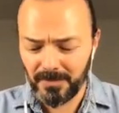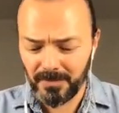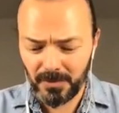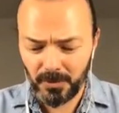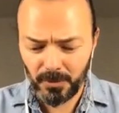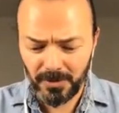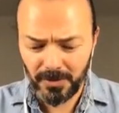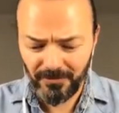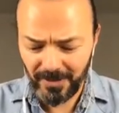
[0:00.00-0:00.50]

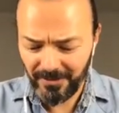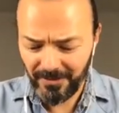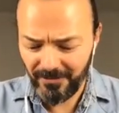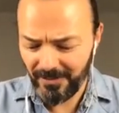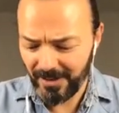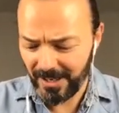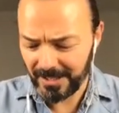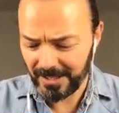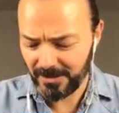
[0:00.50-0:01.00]
do a very
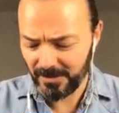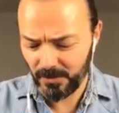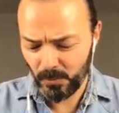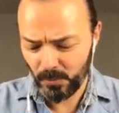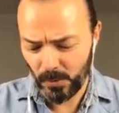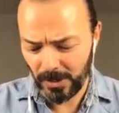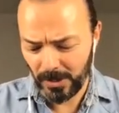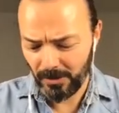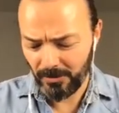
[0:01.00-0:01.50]
fast
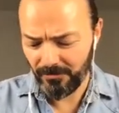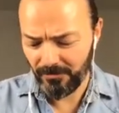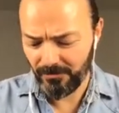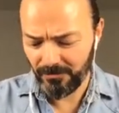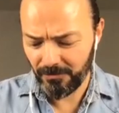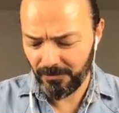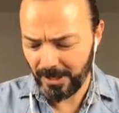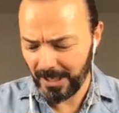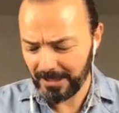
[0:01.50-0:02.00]
way of
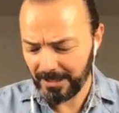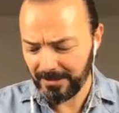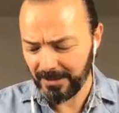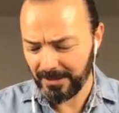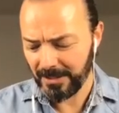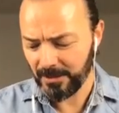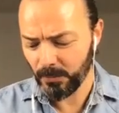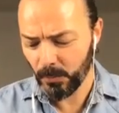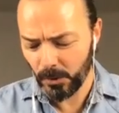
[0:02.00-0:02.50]

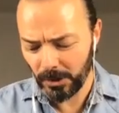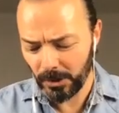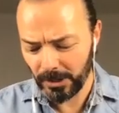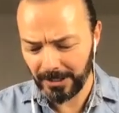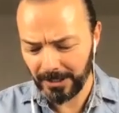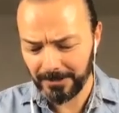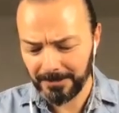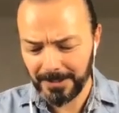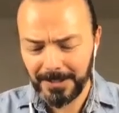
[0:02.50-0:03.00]
writing and
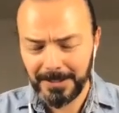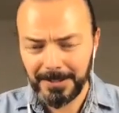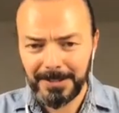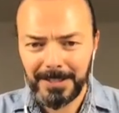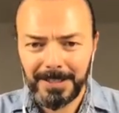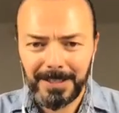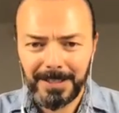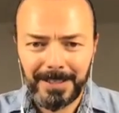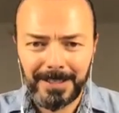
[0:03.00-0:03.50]
working,
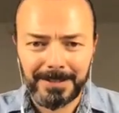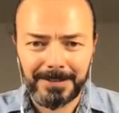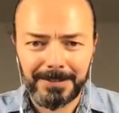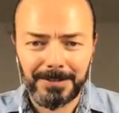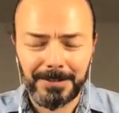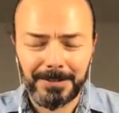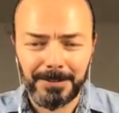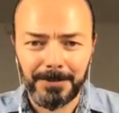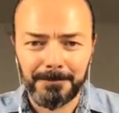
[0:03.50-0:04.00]
and
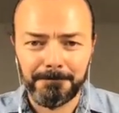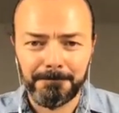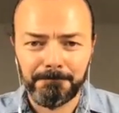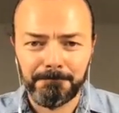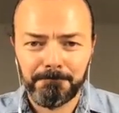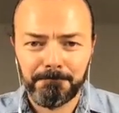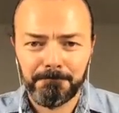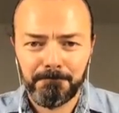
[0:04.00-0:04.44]
um,